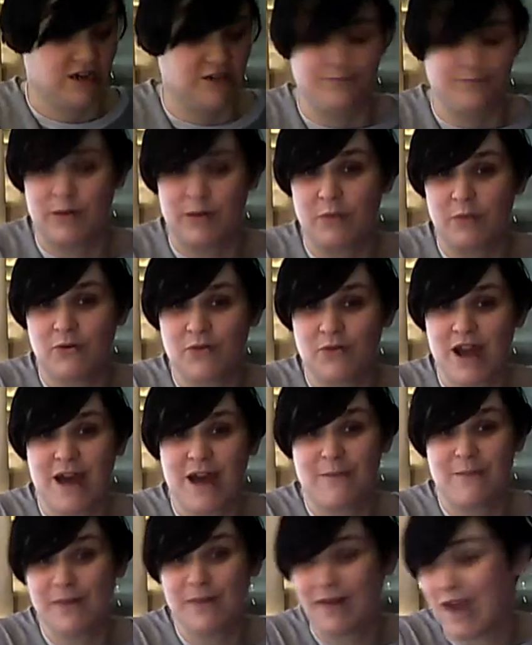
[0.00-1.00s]
Bubble
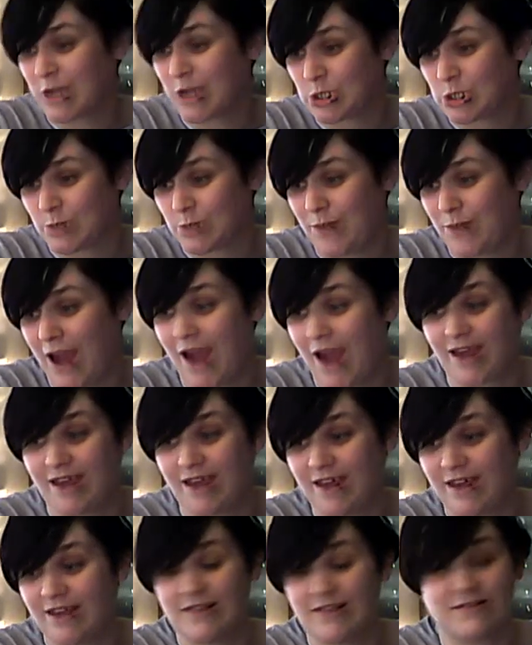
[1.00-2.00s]
wrap, extra
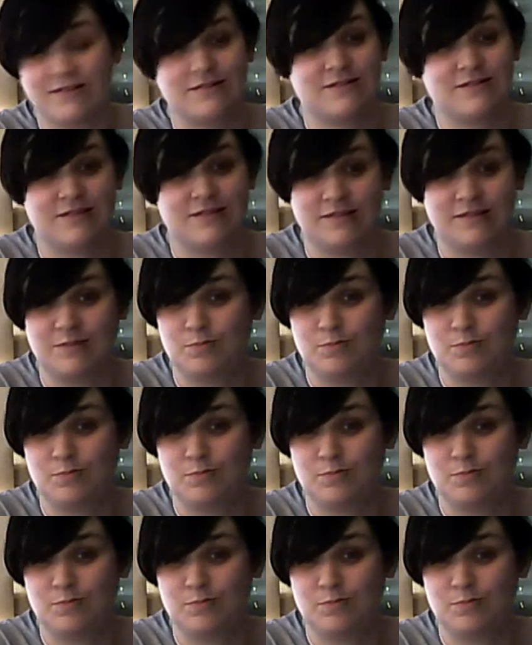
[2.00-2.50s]
packing,